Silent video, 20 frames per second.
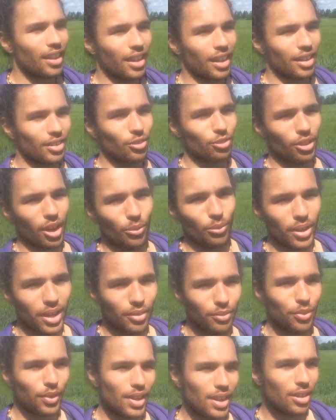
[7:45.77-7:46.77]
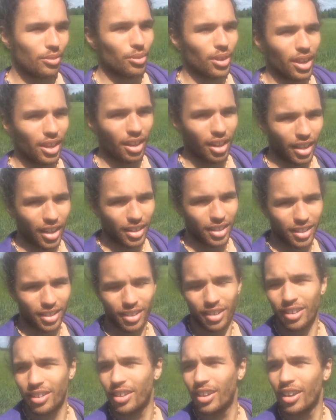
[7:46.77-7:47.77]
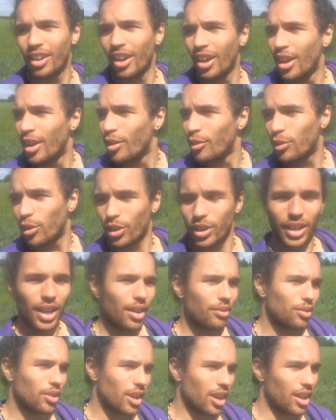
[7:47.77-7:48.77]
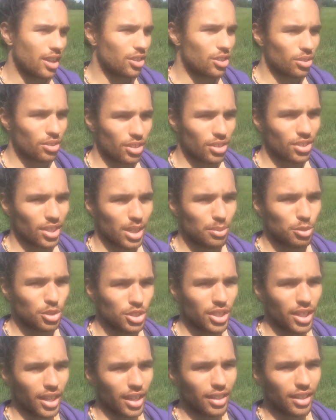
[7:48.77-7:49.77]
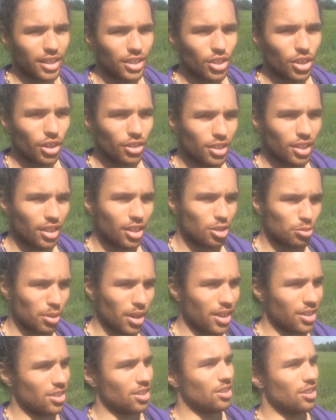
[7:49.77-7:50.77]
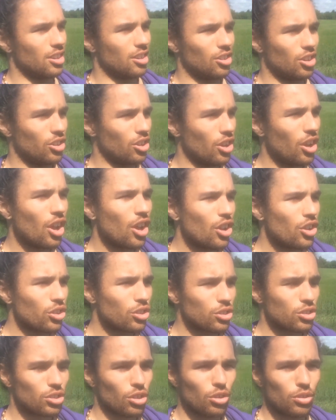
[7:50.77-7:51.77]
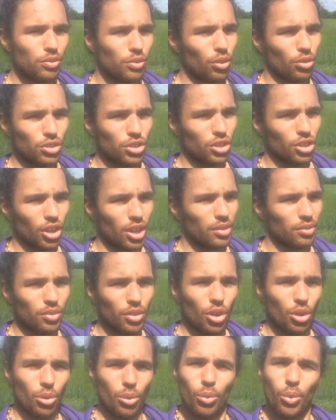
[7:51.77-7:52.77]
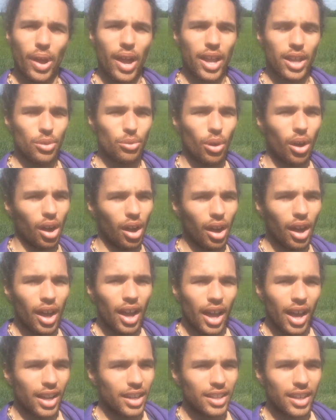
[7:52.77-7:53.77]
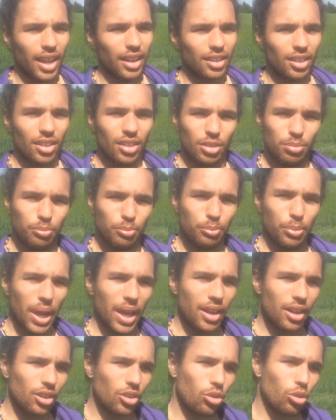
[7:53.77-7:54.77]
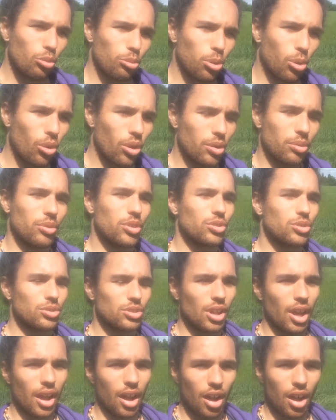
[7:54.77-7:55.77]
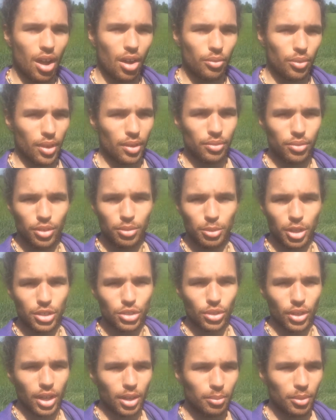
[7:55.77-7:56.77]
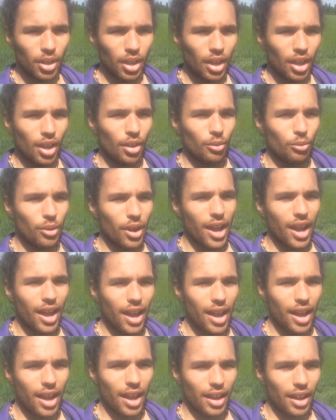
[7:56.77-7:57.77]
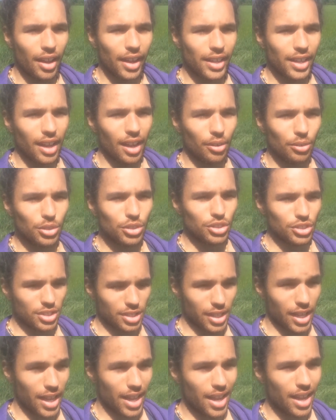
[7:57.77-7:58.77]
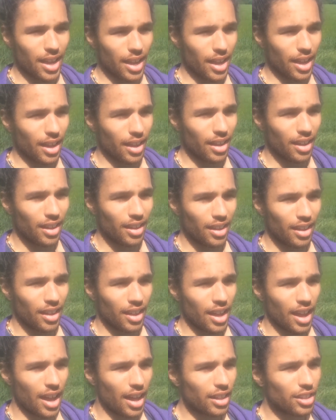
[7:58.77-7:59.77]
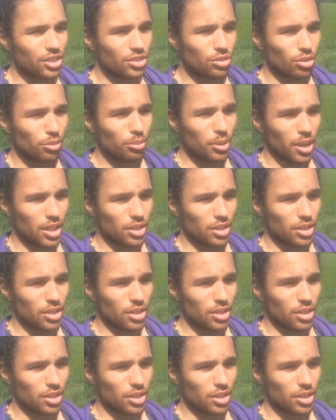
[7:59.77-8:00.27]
that weird feeling where you're like fucking every day doing the same shit, and then you go to this place and you're so fucked you don't even know where you are, and you get to this pinnacle point, which was like halfway through my trip, where like I was just here at this drum